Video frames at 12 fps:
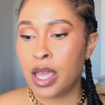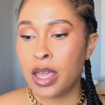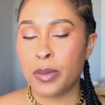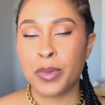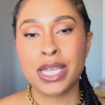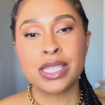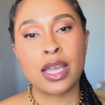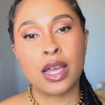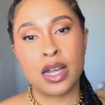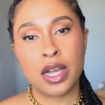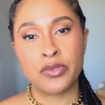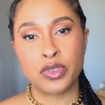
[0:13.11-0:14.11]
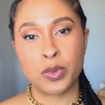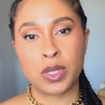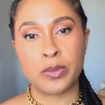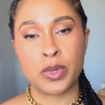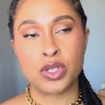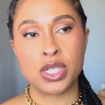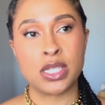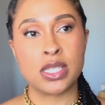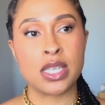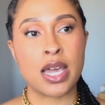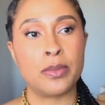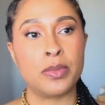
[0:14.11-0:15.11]
And when I say uncomfortable emotions,
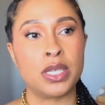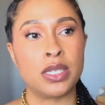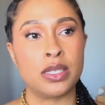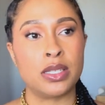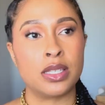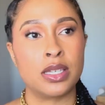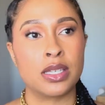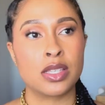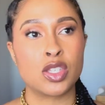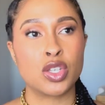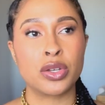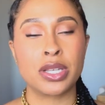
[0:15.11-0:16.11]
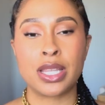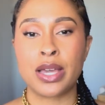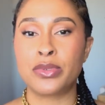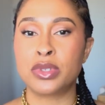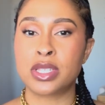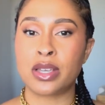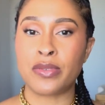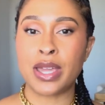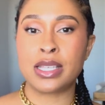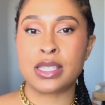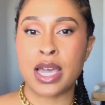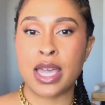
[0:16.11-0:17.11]
I mean certain levels of
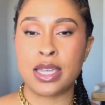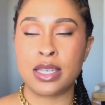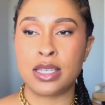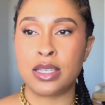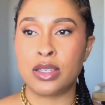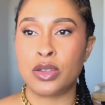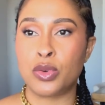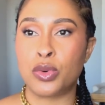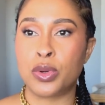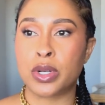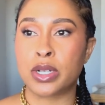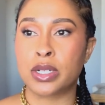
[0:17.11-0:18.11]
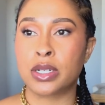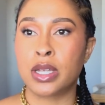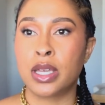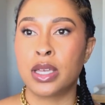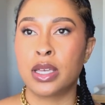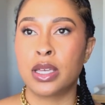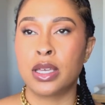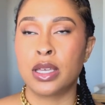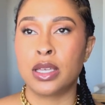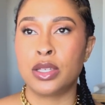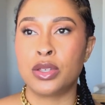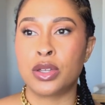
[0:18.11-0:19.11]
anxiety or,
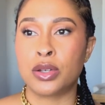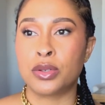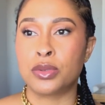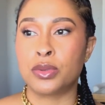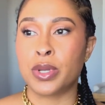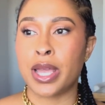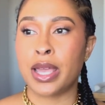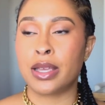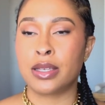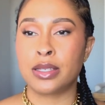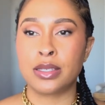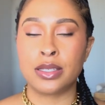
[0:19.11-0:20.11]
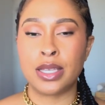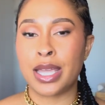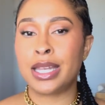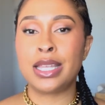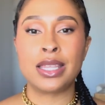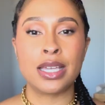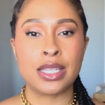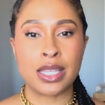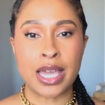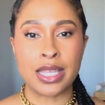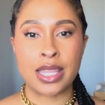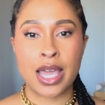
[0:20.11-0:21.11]
you know, anything
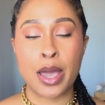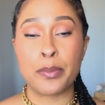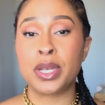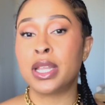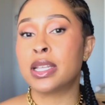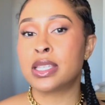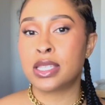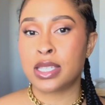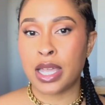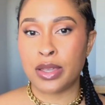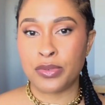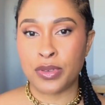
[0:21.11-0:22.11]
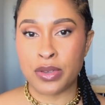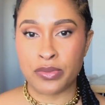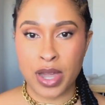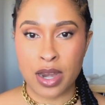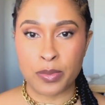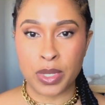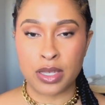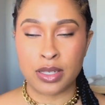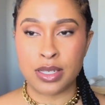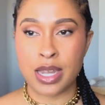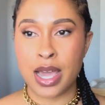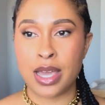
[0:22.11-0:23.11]
like that, but in a safe environment,
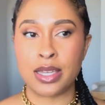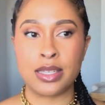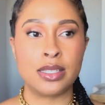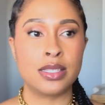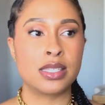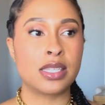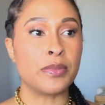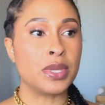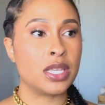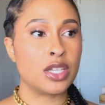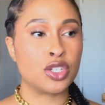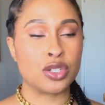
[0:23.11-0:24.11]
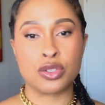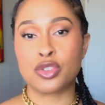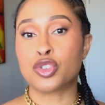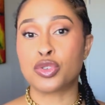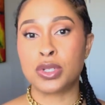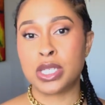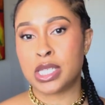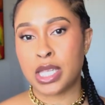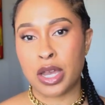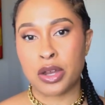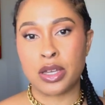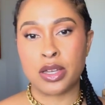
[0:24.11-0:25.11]
not something that you're truly
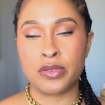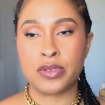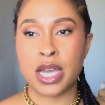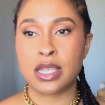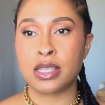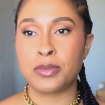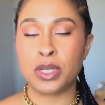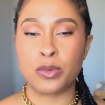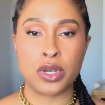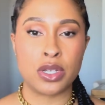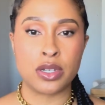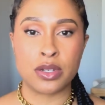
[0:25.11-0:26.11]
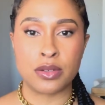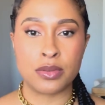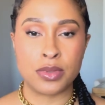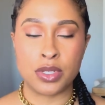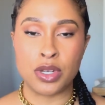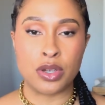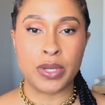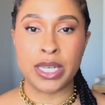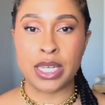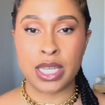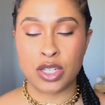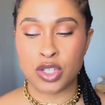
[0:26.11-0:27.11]
scared of, not something where you're, in
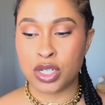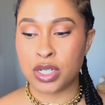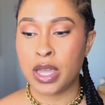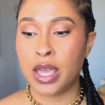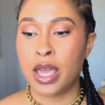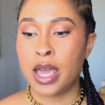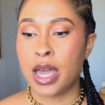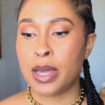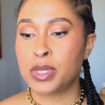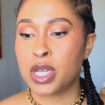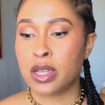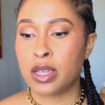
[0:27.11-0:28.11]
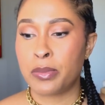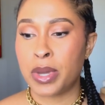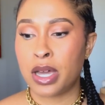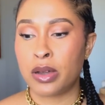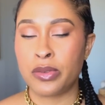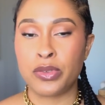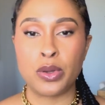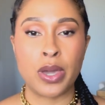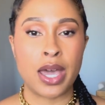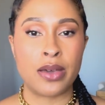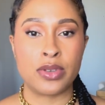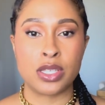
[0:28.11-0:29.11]
danger. I'm talking about if you
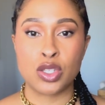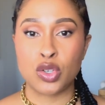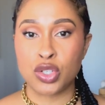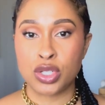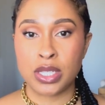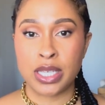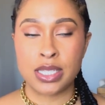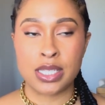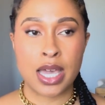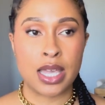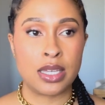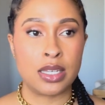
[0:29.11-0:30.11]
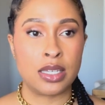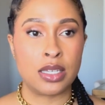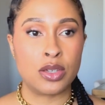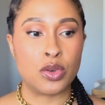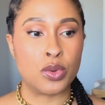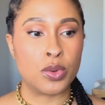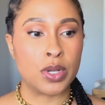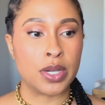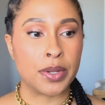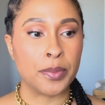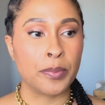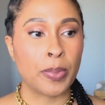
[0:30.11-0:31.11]
have a social anxiety
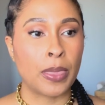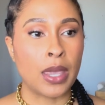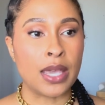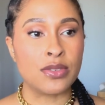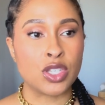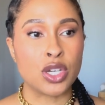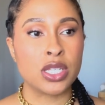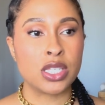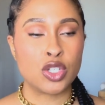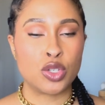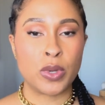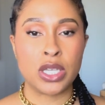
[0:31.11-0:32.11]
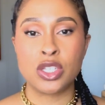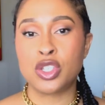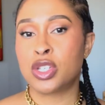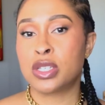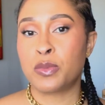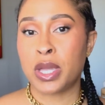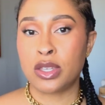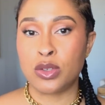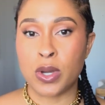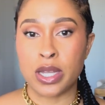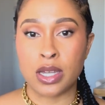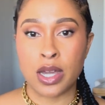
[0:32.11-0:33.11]
or if certain situations just make you
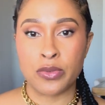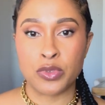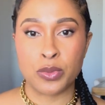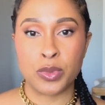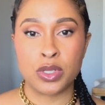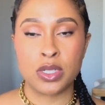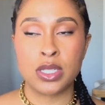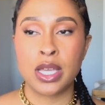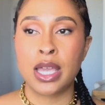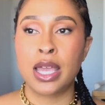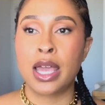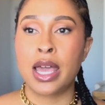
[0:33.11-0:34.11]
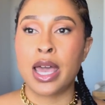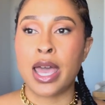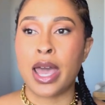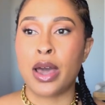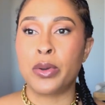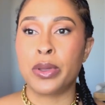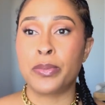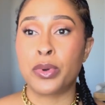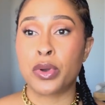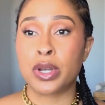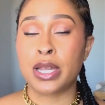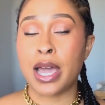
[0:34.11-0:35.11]
uncomfortable, how
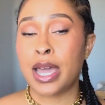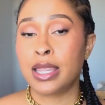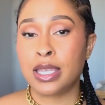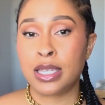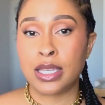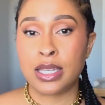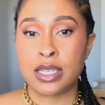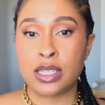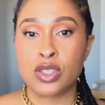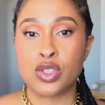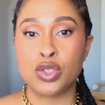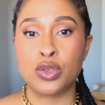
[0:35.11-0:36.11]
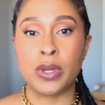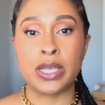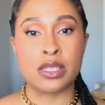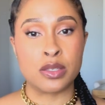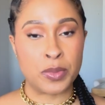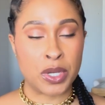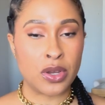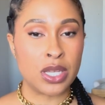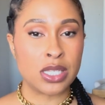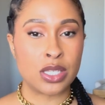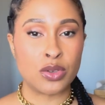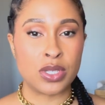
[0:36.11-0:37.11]
important I think it is to experience
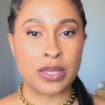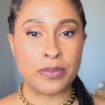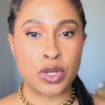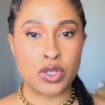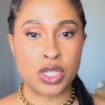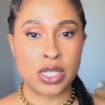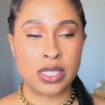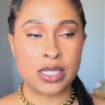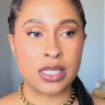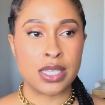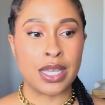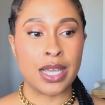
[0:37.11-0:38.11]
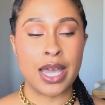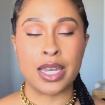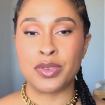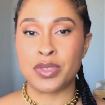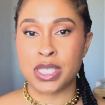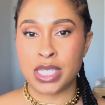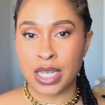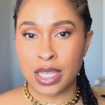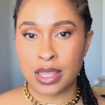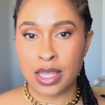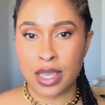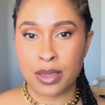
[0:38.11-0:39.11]
those emotions and kind of sit
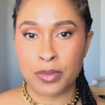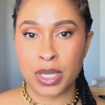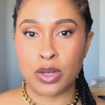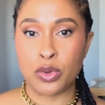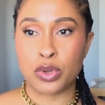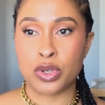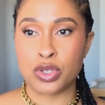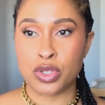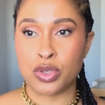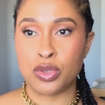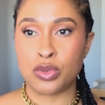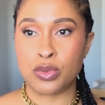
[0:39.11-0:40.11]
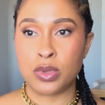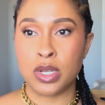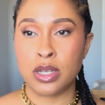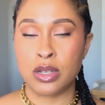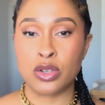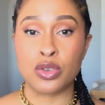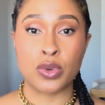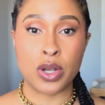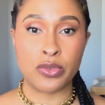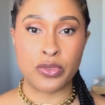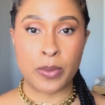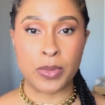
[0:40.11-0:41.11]
in them in order to grow
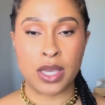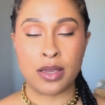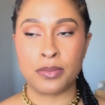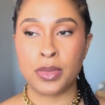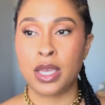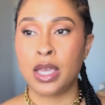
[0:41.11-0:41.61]
from them.